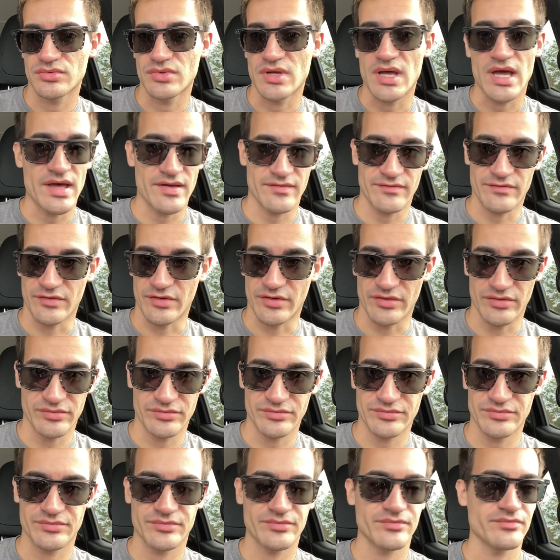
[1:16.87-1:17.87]
Ever.
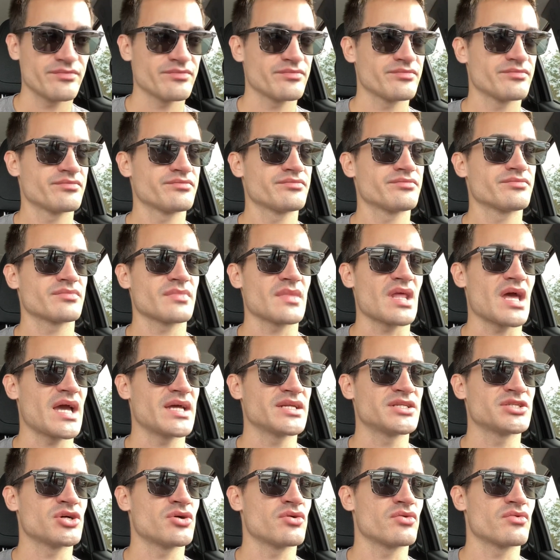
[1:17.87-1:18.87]
I
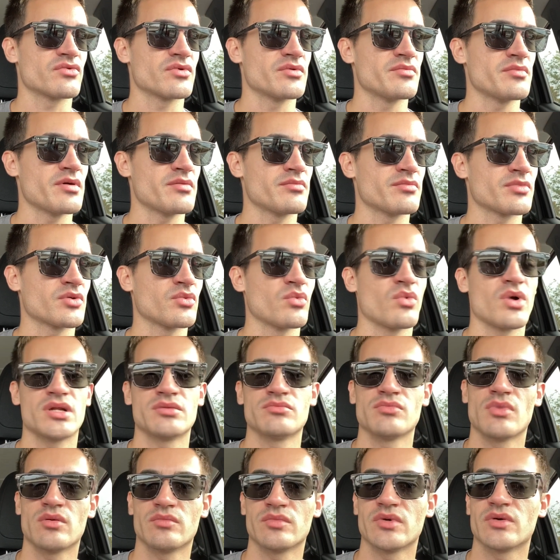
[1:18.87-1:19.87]
don't remember one
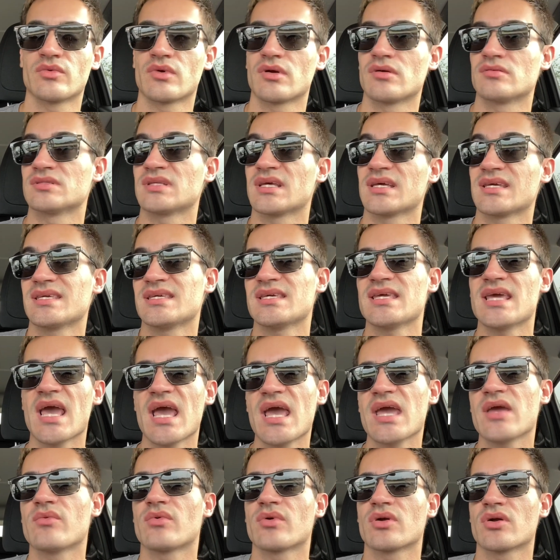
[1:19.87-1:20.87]
moment where I was like,
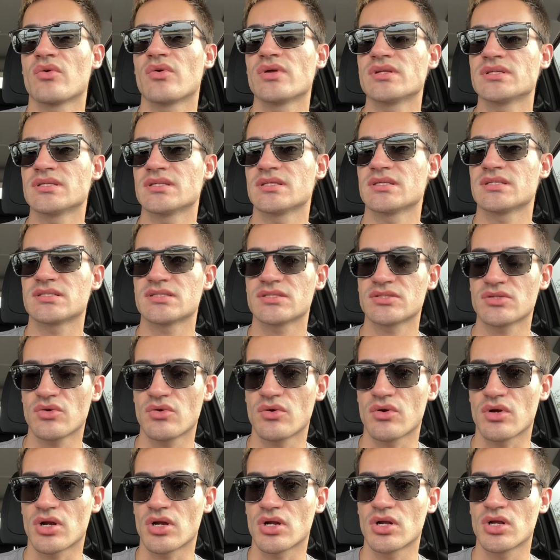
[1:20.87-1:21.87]
yay, we're going to the
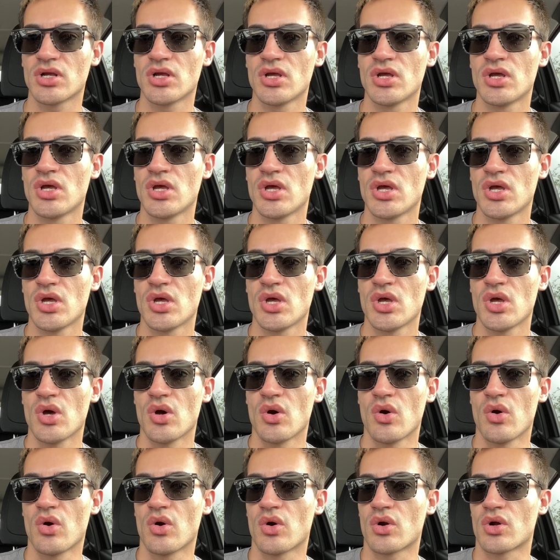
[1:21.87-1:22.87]
store.
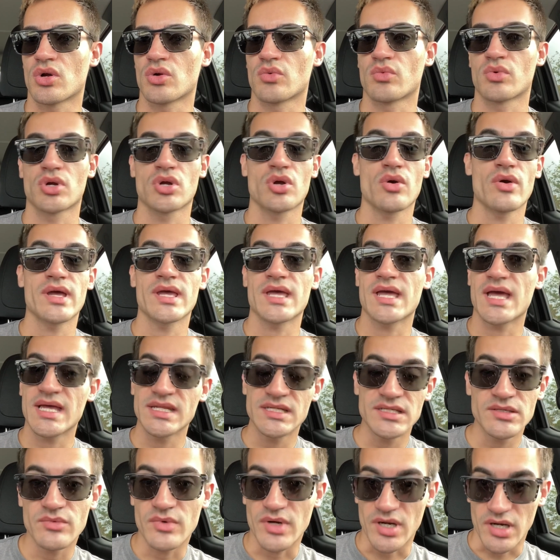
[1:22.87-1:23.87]
Or we're going
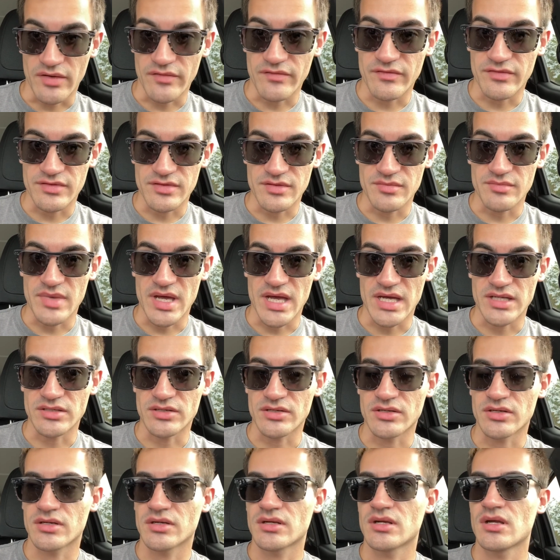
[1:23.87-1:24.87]
anywhere, for the
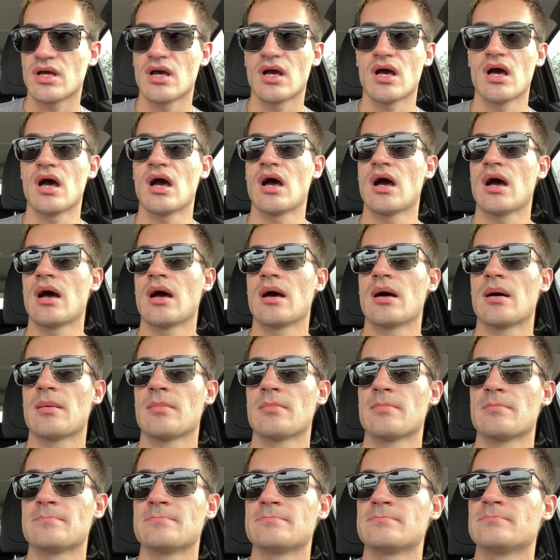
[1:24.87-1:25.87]
matter.
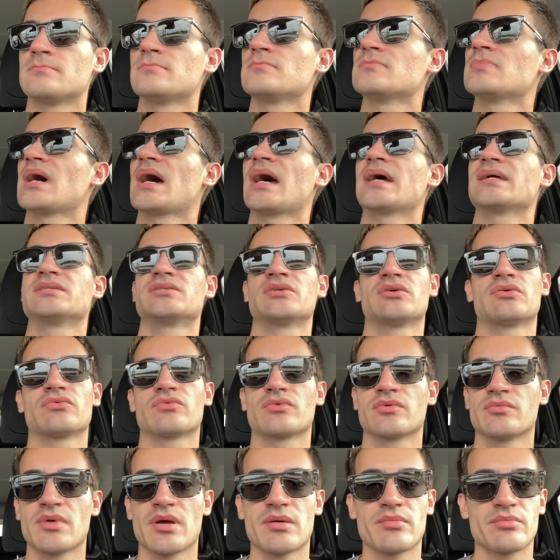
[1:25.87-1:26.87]
I don't
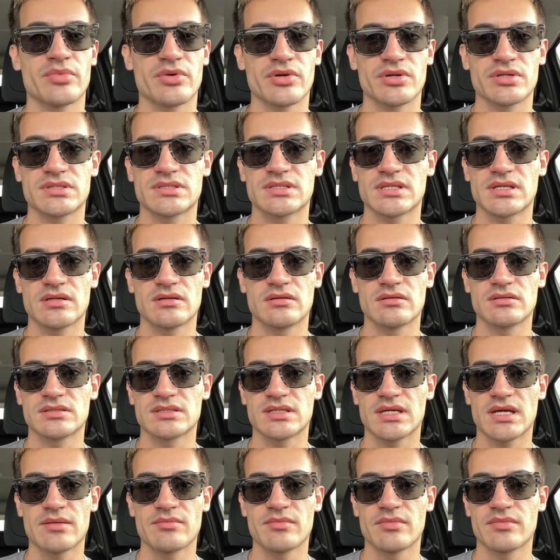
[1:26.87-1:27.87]
remember a single
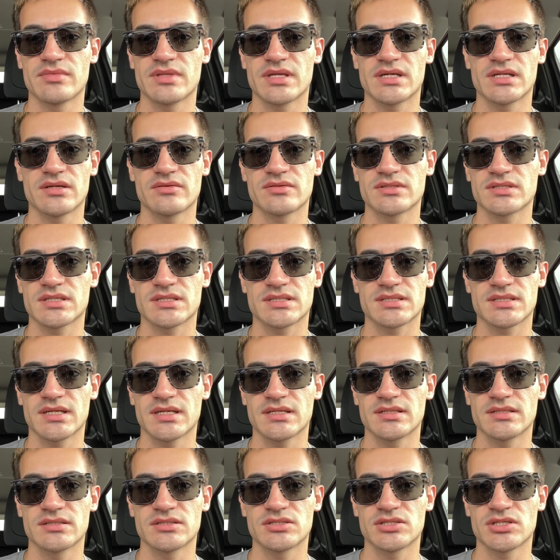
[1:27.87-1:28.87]
time that I was
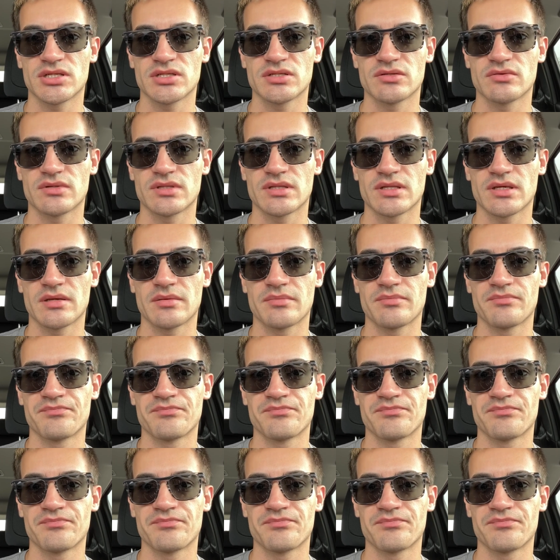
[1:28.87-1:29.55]
excited, genuinely.